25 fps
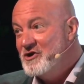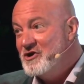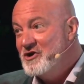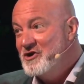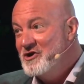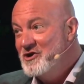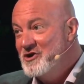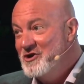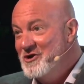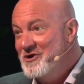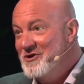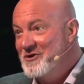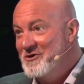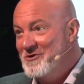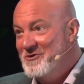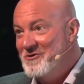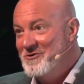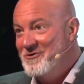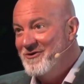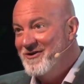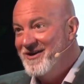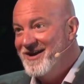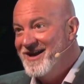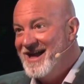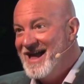
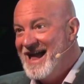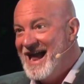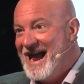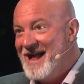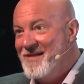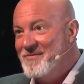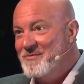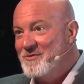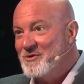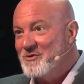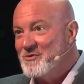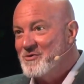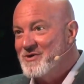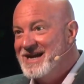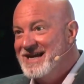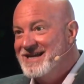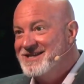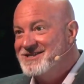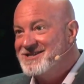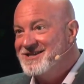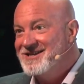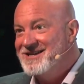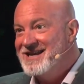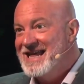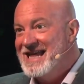you, and the
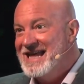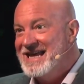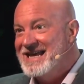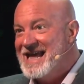reason he